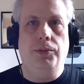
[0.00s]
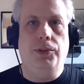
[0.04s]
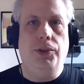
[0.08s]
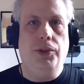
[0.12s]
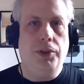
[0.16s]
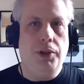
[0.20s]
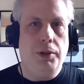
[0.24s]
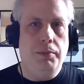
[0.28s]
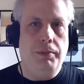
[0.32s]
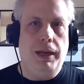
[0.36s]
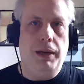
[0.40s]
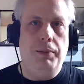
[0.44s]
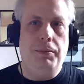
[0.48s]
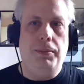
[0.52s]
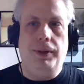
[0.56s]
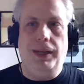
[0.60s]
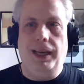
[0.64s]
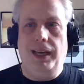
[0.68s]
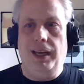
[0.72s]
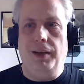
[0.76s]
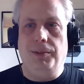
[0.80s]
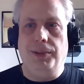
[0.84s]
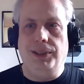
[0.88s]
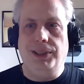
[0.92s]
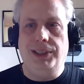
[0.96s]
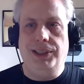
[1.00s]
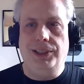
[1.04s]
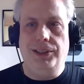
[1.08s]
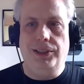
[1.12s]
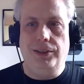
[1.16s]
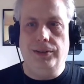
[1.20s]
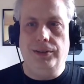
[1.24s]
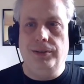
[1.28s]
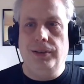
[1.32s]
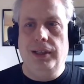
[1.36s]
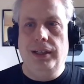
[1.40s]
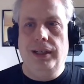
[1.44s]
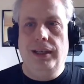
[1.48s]
So you may be able
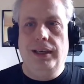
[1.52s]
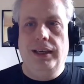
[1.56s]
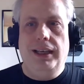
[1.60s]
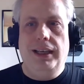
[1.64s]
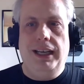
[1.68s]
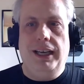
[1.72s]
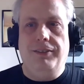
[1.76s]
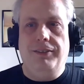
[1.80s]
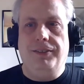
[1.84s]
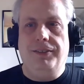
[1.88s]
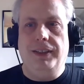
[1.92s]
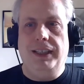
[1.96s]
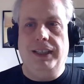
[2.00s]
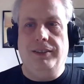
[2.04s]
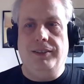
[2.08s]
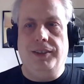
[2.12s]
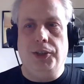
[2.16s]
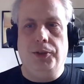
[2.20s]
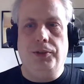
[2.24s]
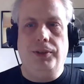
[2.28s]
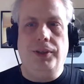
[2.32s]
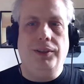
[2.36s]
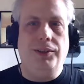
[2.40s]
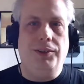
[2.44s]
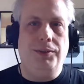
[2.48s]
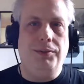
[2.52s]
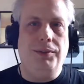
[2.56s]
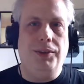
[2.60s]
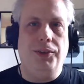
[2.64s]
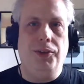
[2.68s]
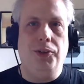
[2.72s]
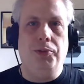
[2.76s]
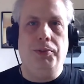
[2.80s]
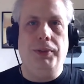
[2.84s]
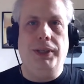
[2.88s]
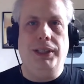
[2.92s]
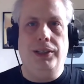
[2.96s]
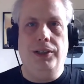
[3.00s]
to, if, if the system doesn't
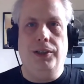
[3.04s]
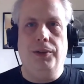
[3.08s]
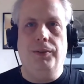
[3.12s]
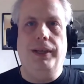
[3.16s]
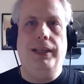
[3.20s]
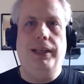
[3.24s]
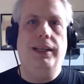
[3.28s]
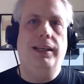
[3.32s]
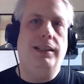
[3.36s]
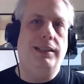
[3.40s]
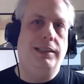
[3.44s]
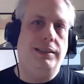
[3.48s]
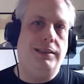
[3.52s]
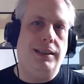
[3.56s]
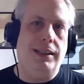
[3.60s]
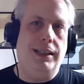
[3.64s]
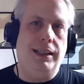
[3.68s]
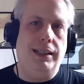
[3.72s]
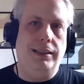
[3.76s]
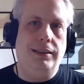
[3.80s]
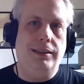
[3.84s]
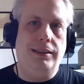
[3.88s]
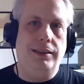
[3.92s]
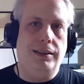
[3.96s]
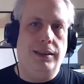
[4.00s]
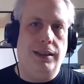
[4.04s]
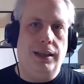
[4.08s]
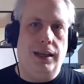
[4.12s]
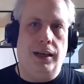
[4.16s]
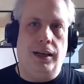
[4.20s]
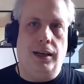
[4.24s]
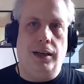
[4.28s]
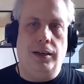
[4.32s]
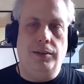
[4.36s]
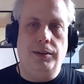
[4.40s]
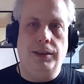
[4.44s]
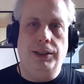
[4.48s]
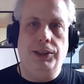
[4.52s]
speak to you the way that it's it
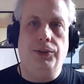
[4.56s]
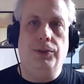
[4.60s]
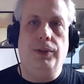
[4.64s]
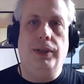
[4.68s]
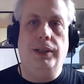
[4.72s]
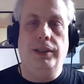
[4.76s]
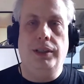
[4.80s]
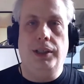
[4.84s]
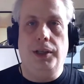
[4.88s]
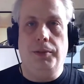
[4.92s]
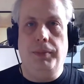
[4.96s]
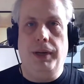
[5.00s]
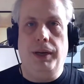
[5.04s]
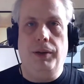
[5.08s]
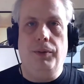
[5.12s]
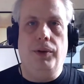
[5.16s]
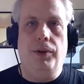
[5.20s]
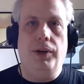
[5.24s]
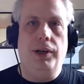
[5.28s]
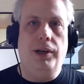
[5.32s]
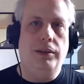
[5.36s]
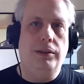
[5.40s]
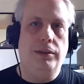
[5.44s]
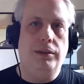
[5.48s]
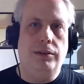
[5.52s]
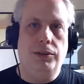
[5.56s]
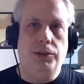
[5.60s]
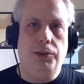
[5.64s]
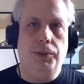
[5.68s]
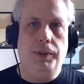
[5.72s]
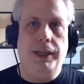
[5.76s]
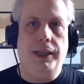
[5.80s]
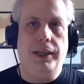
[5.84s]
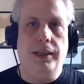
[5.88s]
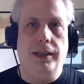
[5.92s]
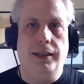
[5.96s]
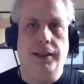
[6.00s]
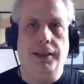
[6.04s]
uh, is written, you may want to
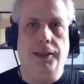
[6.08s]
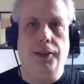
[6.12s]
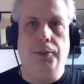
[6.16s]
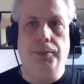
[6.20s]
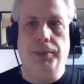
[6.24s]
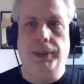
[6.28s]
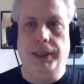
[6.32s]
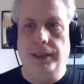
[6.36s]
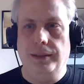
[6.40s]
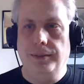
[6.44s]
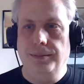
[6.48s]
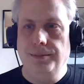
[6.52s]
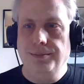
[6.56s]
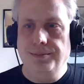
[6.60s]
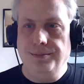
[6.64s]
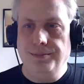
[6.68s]
tweak it a little bit.